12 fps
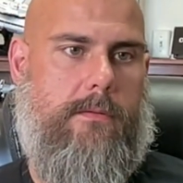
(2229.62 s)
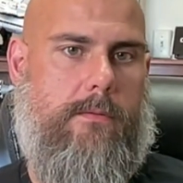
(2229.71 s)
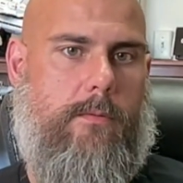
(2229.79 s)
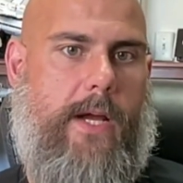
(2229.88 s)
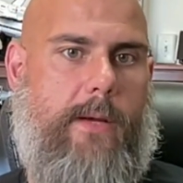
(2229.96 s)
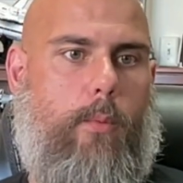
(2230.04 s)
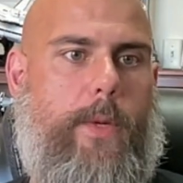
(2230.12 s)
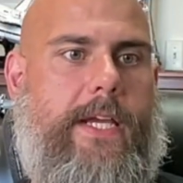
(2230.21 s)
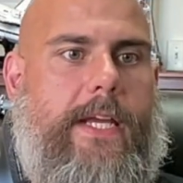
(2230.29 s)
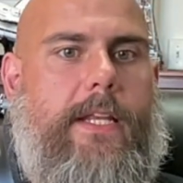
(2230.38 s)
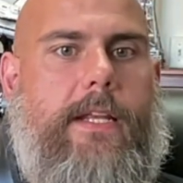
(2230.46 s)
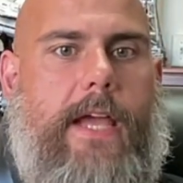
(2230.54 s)
Right? We
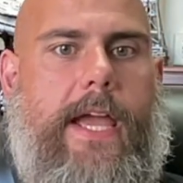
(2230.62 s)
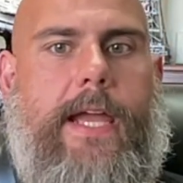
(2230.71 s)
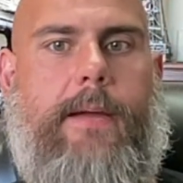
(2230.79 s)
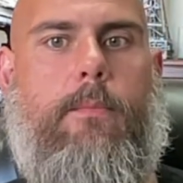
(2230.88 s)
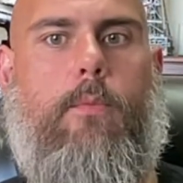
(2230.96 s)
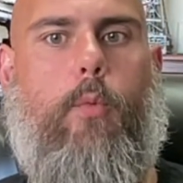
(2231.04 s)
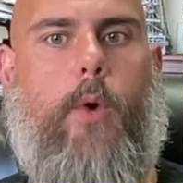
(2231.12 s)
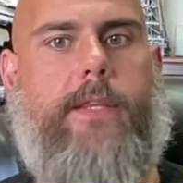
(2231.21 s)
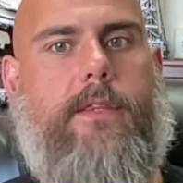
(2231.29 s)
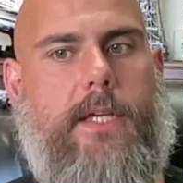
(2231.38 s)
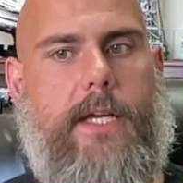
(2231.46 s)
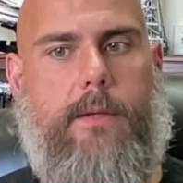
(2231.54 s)
can name
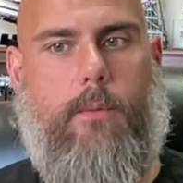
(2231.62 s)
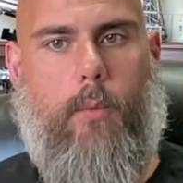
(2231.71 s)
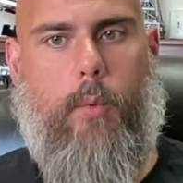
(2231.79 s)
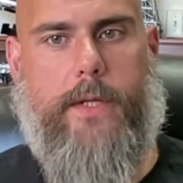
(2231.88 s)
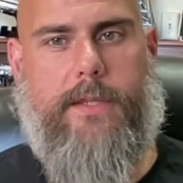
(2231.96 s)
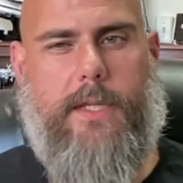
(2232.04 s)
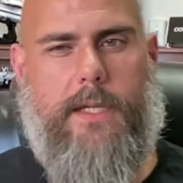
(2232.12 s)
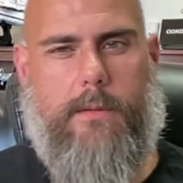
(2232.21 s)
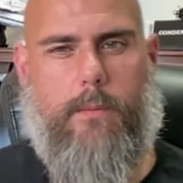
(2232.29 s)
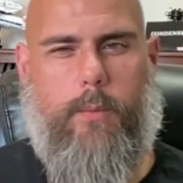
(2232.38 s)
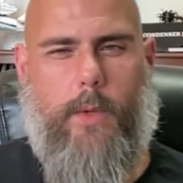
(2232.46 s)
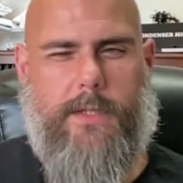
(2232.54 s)
what the
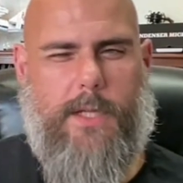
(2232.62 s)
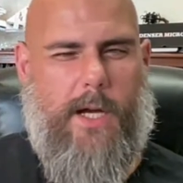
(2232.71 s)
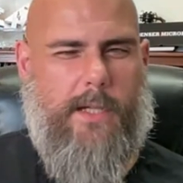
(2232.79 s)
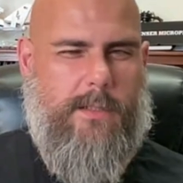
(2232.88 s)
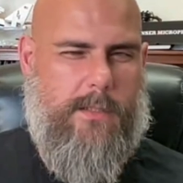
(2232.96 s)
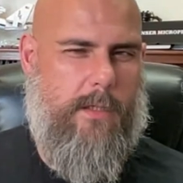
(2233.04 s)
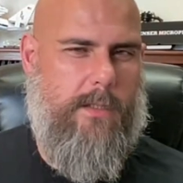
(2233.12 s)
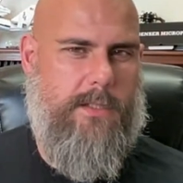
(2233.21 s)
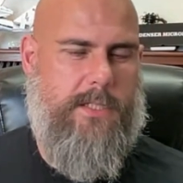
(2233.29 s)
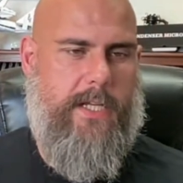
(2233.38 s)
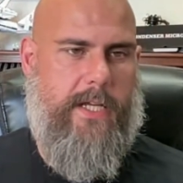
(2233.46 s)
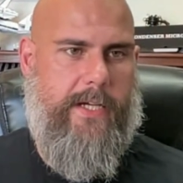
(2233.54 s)

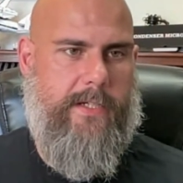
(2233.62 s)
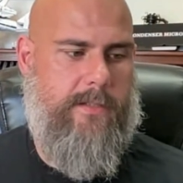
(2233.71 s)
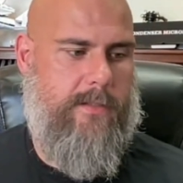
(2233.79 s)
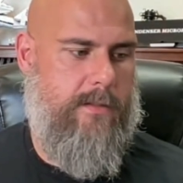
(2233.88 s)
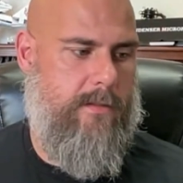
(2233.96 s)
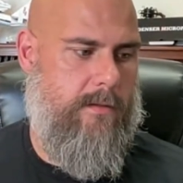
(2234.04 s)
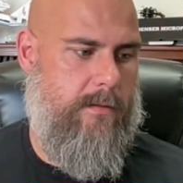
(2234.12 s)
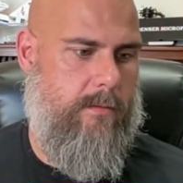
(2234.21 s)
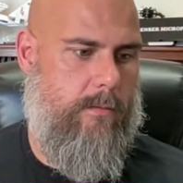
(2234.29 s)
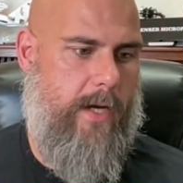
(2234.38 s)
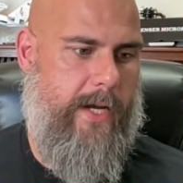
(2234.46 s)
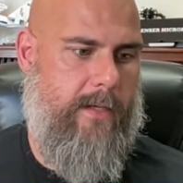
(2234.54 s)
uncertainty is,
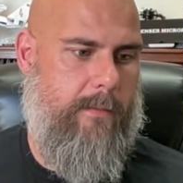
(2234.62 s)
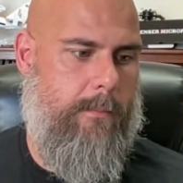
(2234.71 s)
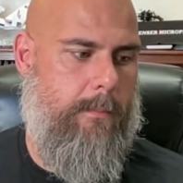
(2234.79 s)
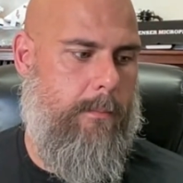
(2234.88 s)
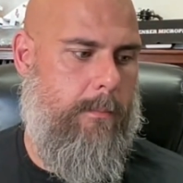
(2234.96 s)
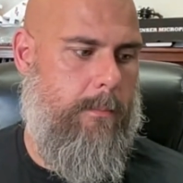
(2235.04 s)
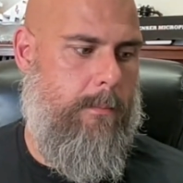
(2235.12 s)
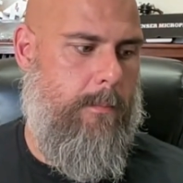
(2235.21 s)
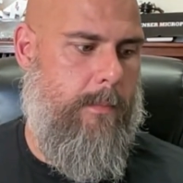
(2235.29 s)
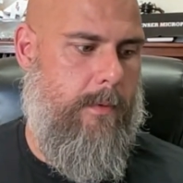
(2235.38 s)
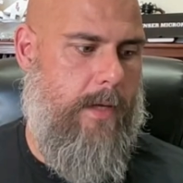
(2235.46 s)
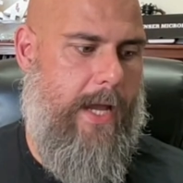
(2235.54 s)
right?
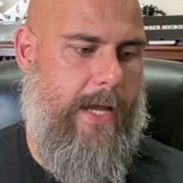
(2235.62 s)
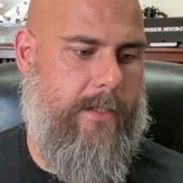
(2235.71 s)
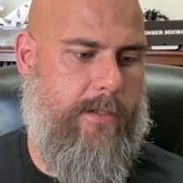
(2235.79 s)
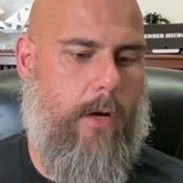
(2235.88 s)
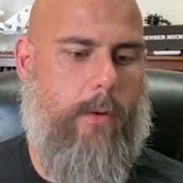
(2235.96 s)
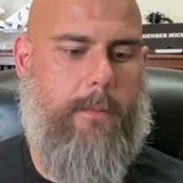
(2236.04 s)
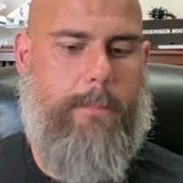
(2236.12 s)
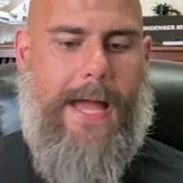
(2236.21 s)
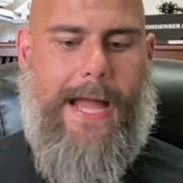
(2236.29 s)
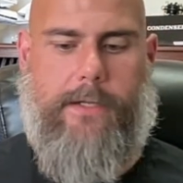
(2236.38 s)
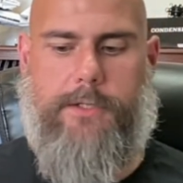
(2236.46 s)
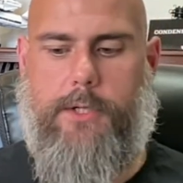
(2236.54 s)
And going
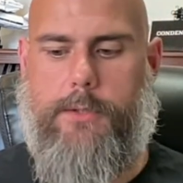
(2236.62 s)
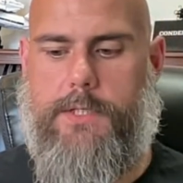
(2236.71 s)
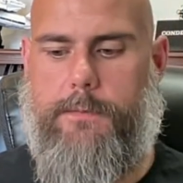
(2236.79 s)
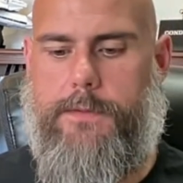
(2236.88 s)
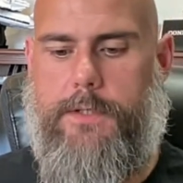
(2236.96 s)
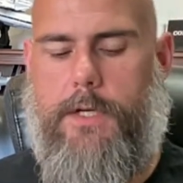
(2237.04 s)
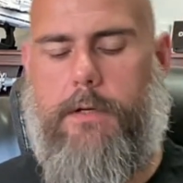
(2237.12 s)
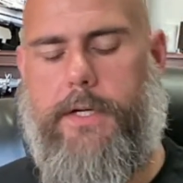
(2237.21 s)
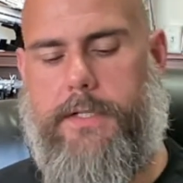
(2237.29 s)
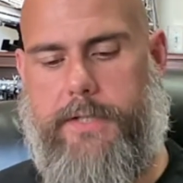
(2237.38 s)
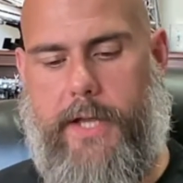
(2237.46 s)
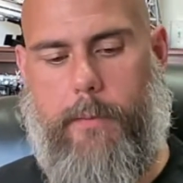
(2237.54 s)
back, Joseph, to your
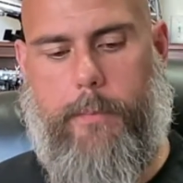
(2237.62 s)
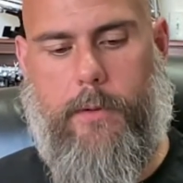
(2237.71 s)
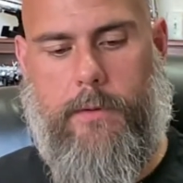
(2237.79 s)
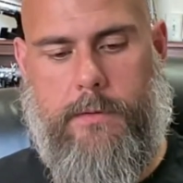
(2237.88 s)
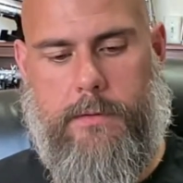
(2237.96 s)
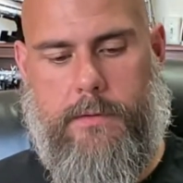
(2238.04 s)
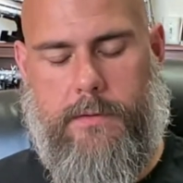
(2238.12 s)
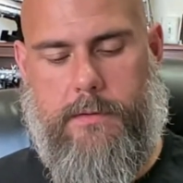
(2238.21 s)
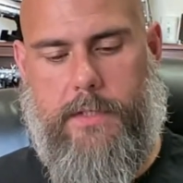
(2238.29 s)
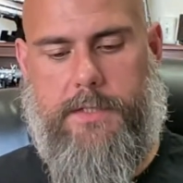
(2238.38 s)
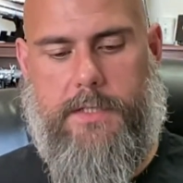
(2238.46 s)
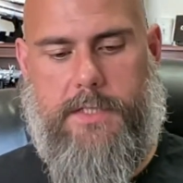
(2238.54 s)
example,
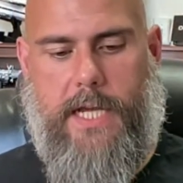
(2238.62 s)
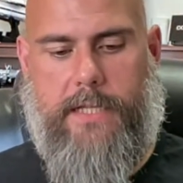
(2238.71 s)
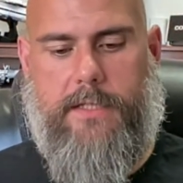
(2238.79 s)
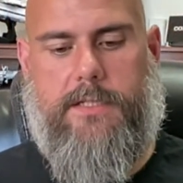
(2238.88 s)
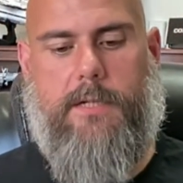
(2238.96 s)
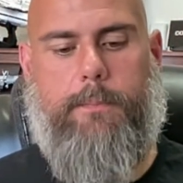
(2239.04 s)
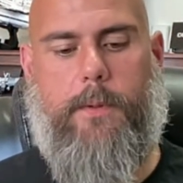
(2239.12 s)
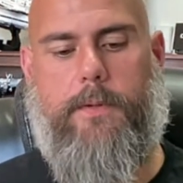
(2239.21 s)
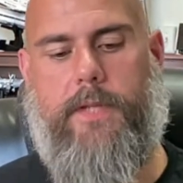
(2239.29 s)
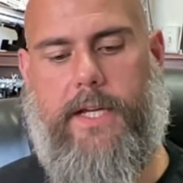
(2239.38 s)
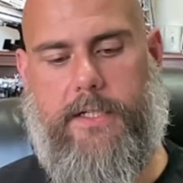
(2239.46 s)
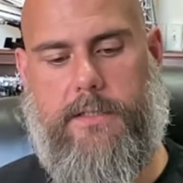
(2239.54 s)
let's just take the simple thing,